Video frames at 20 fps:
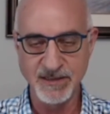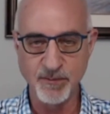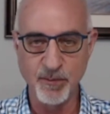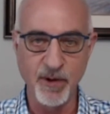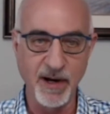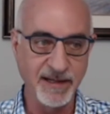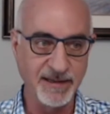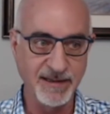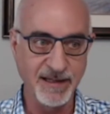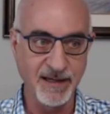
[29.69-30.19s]

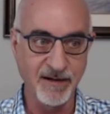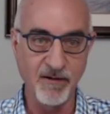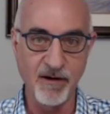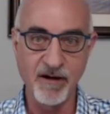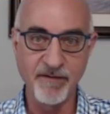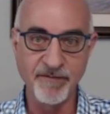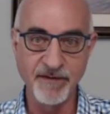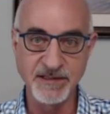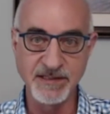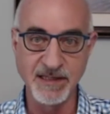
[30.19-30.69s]
write that
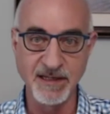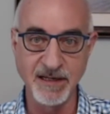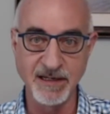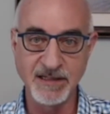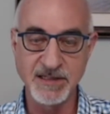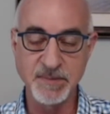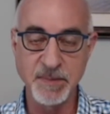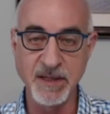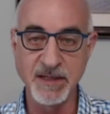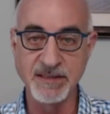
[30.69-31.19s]
off as an
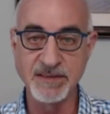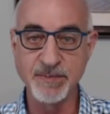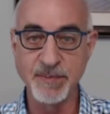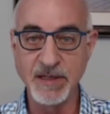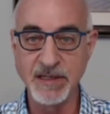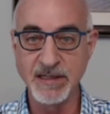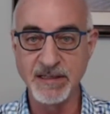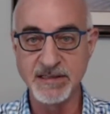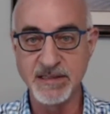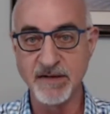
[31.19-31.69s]
expense
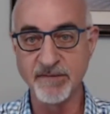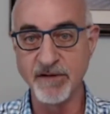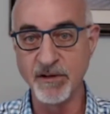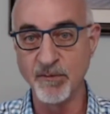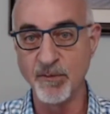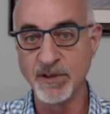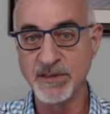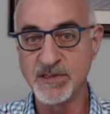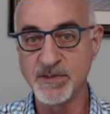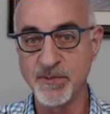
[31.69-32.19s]
because every
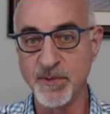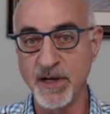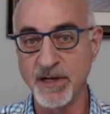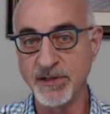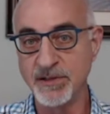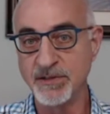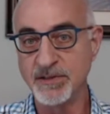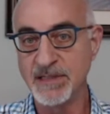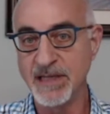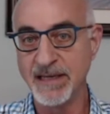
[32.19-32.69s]
once in a while
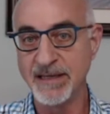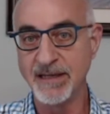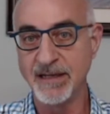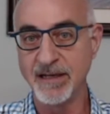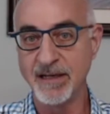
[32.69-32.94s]
you take a